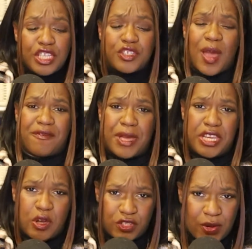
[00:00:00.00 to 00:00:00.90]
So I have my
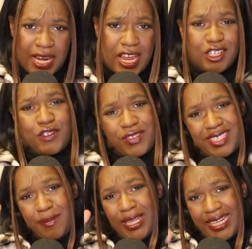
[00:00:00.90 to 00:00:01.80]
notes right here. So if you
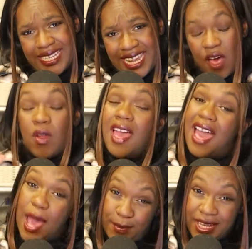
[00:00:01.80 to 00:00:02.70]
see me looking down,
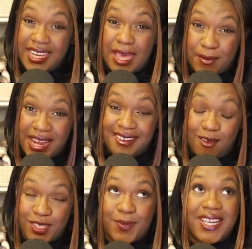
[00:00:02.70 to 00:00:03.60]
I'm looking at my
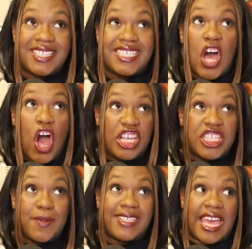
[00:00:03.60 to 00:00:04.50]
notes because as
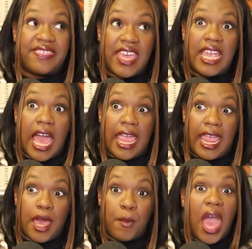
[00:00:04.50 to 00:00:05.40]
awesome as I think I
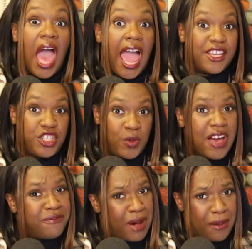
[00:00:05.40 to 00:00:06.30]
am, I do
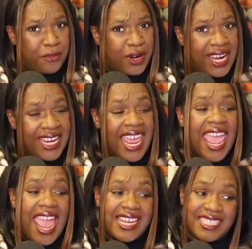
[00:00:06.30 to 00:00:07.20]
have mom brain.
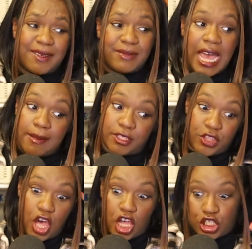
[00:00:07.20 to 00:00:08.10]
And sometimes the
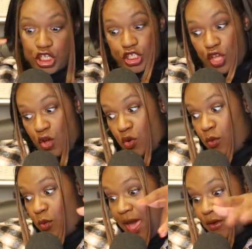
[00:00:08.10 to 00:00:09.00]
thoughts just
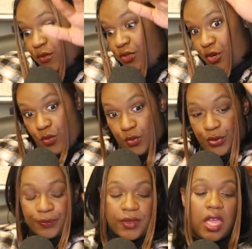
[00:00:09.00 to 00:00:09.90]
go out the door.
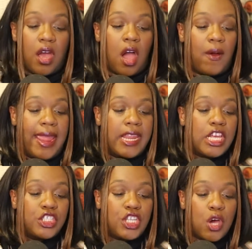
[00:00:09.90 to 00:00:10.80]
All right,
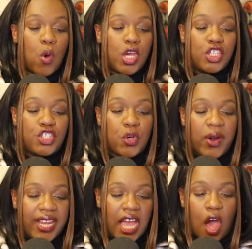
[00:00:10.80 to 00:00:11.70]
so
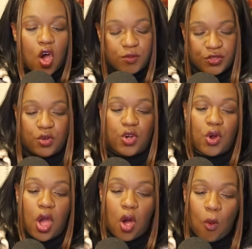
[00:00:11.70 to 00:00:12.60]
joining a homeschool
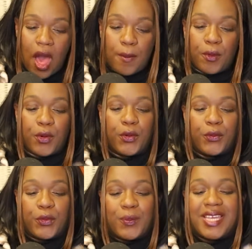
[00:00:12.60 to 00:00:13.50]
co-op or
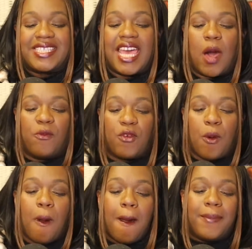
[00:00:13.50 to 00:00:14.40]
group is
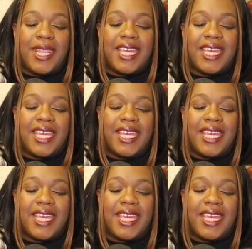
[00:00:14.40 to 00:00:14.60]
helpful, but